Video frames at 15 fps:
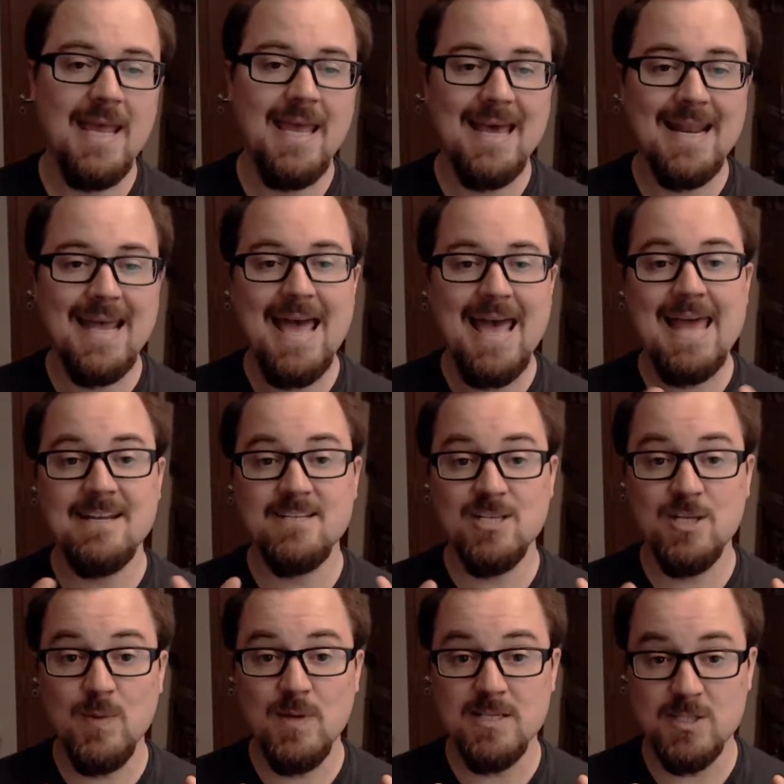and I added
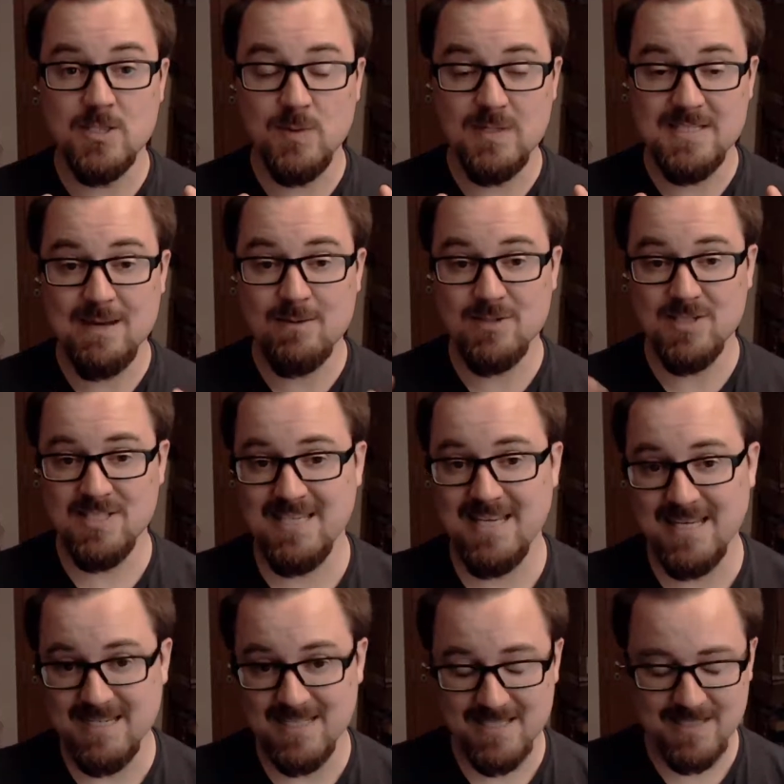2 in, so it's now
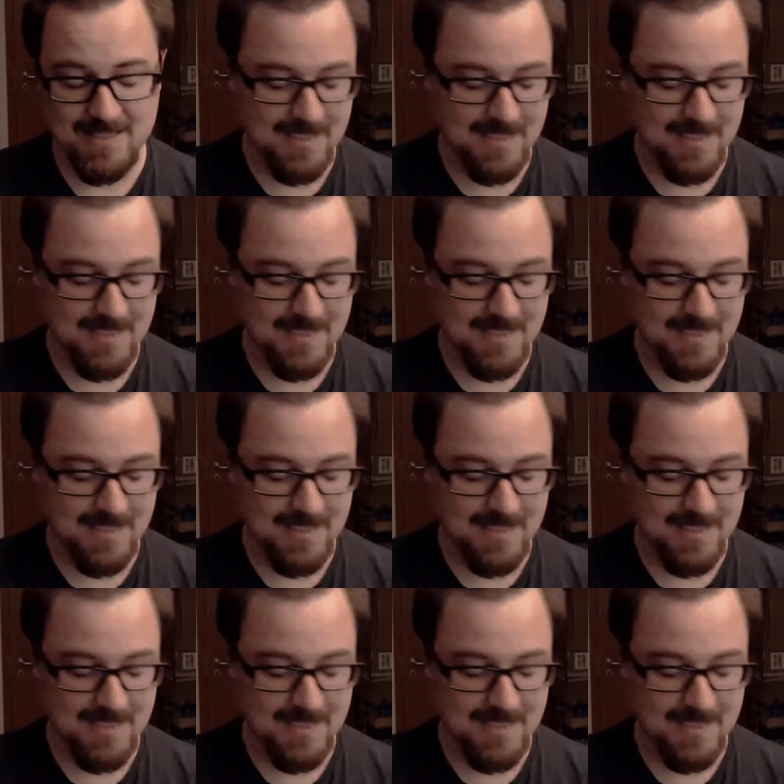6.